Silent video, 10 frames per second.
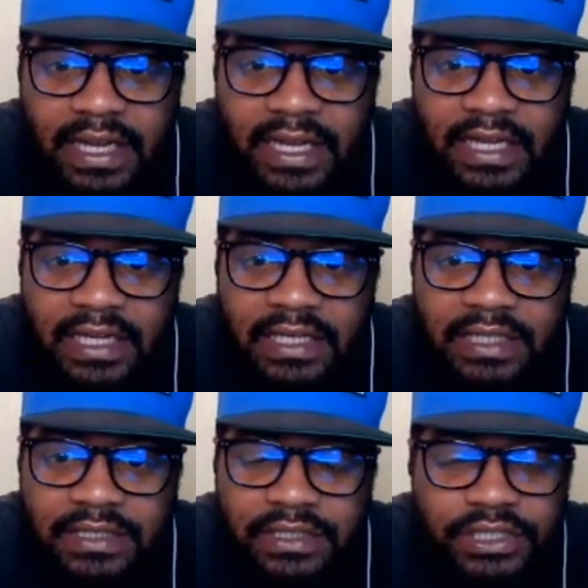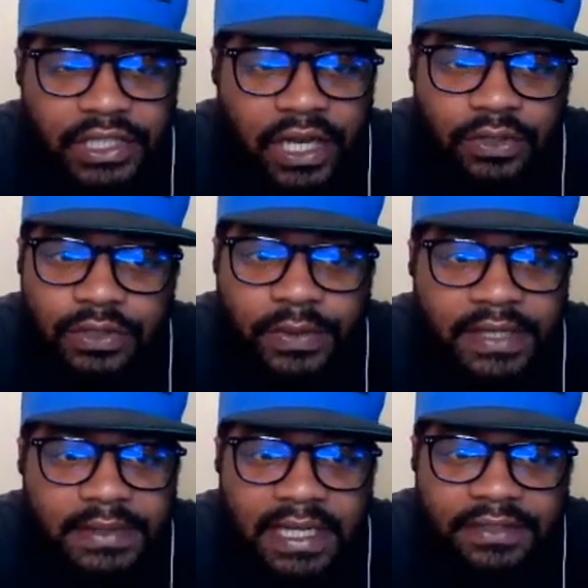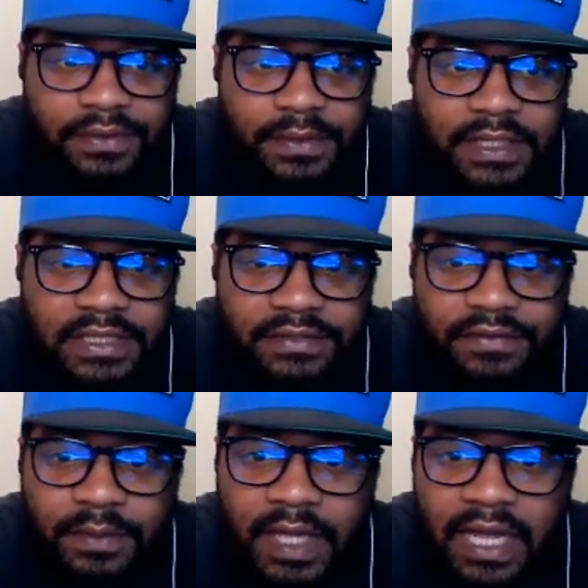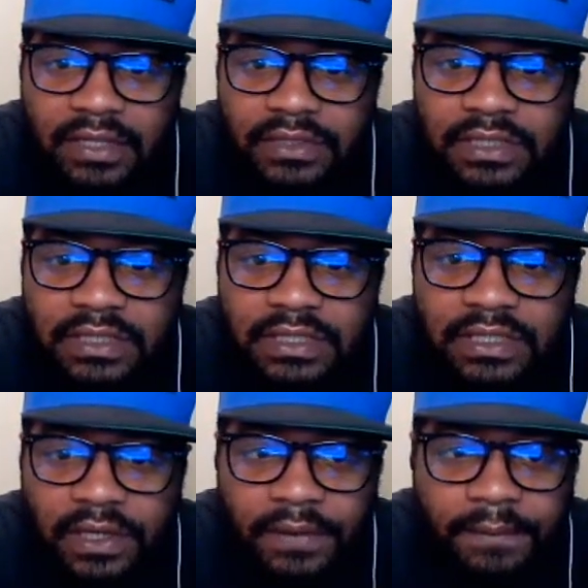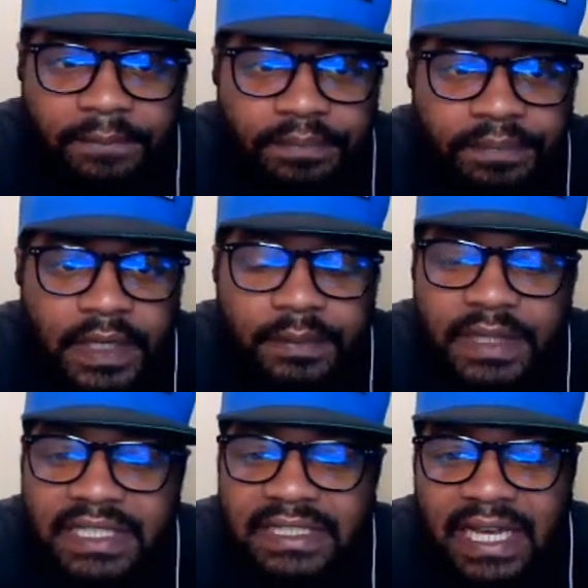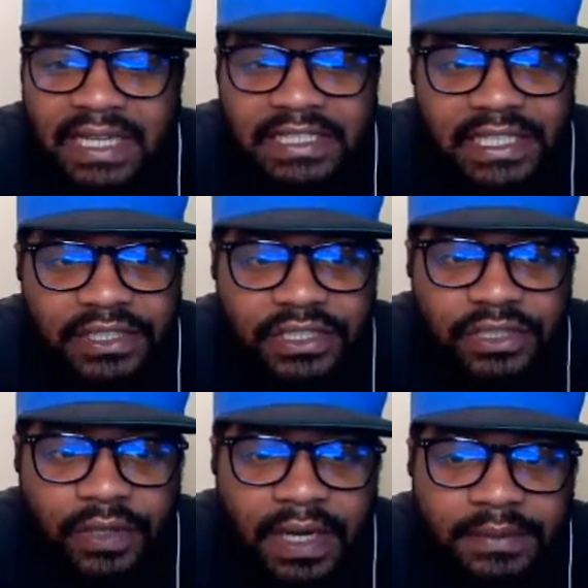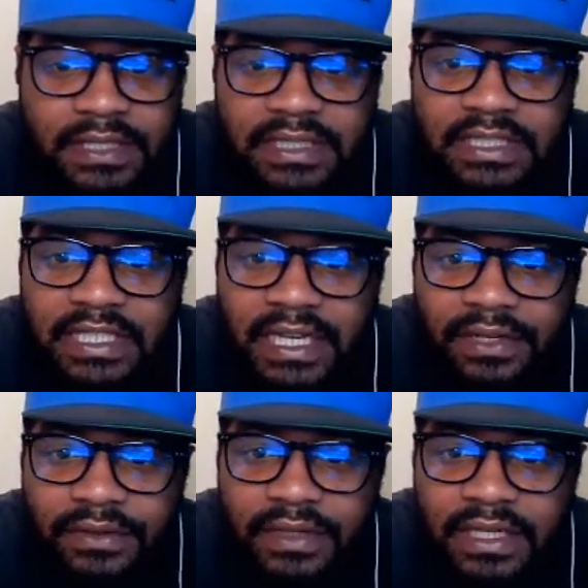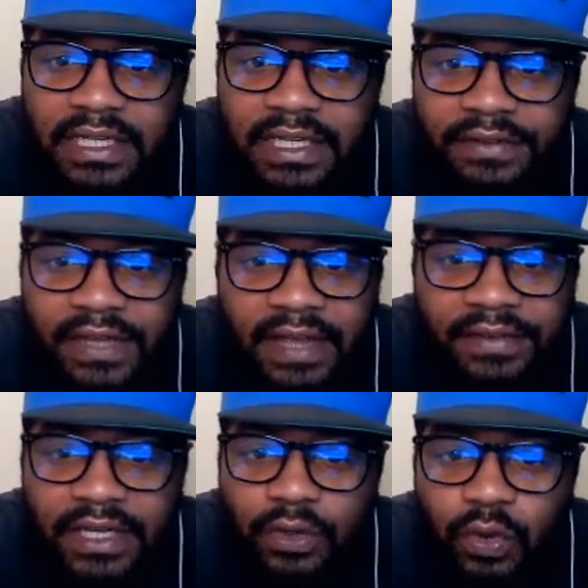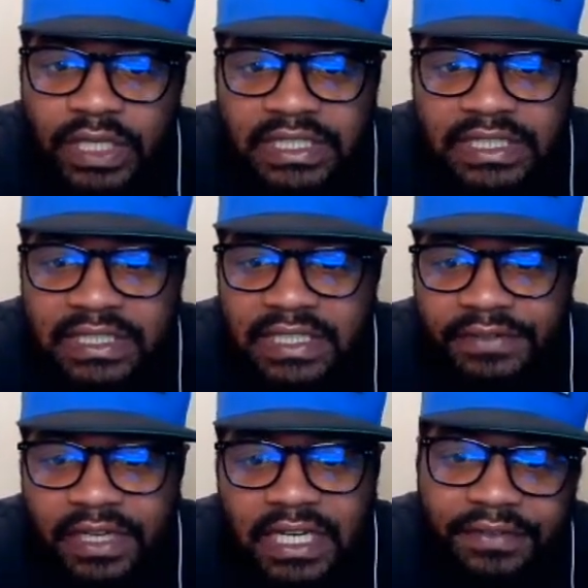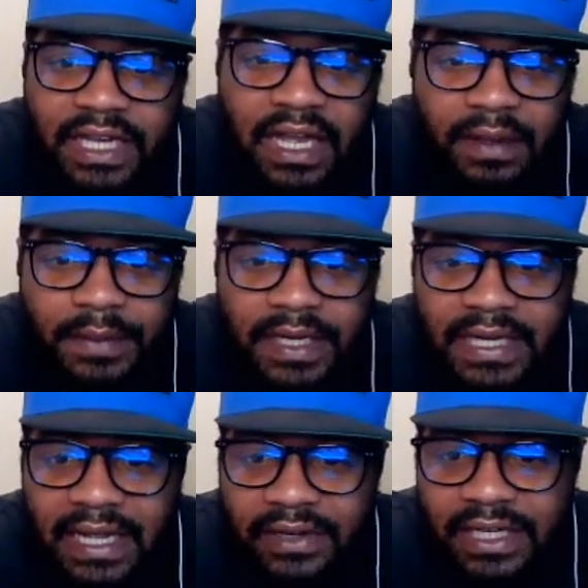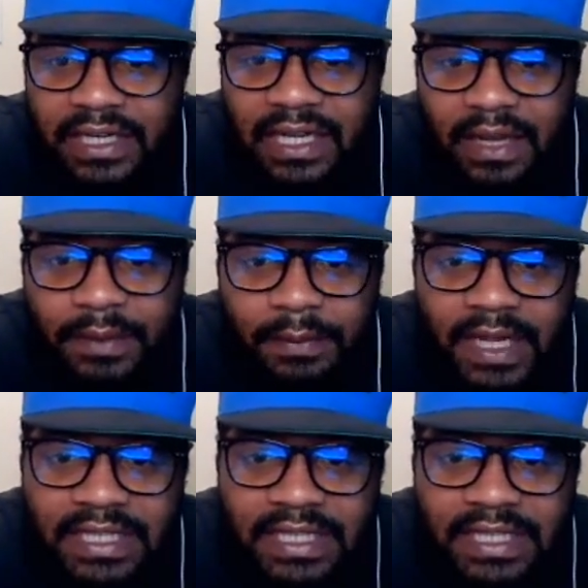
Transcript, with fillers: and you can host websites from your from your house. So please like, share, and subscribe to the channel. If you have any questions, leave a leave a comment down in the comment